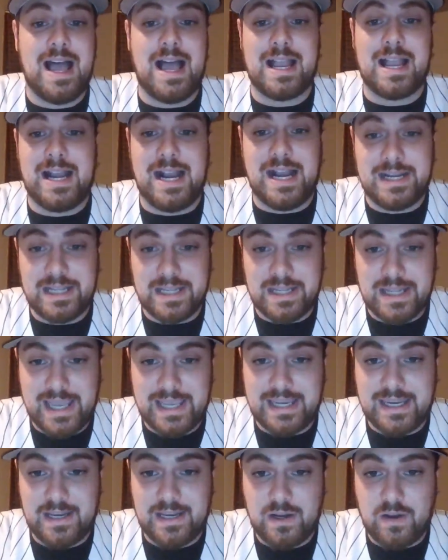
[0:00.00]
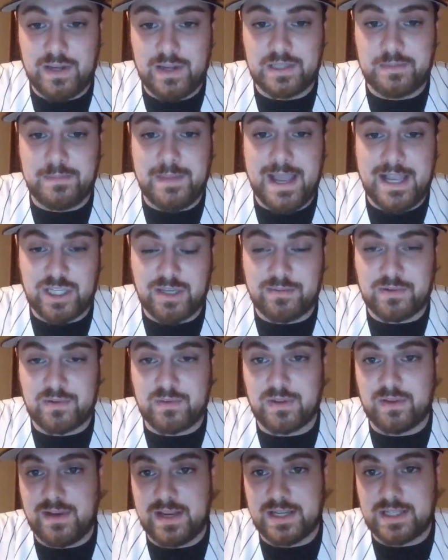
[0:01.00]
I kind of like, you know, his matchups
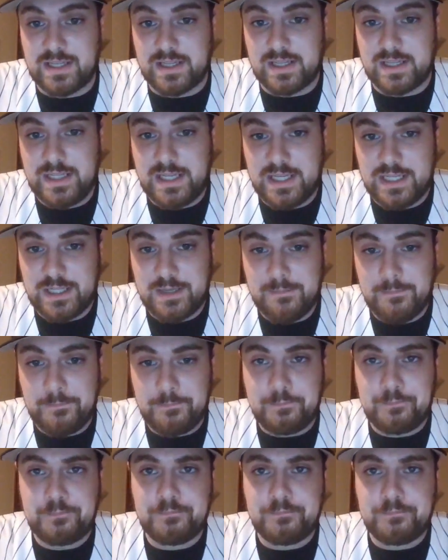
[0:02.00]
for the rest of the season.